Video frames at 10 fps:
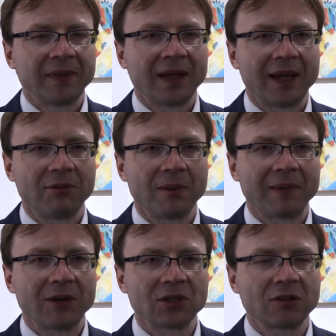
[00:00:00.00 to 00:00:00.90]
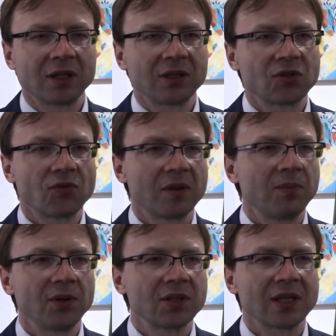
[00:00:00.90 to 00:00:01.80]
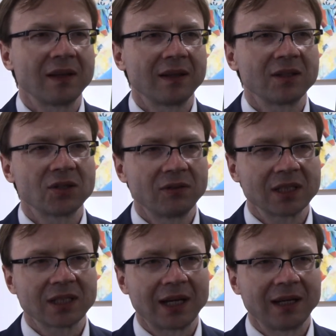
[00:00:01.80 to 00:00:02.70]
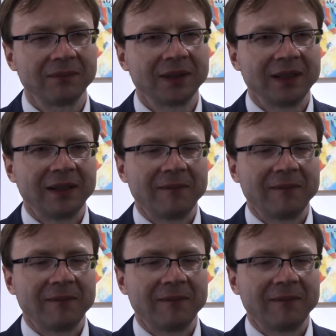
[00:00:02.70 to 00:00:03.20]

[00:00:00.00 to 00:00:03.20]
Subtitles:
I remember I was looking through the books, and in Soviet time,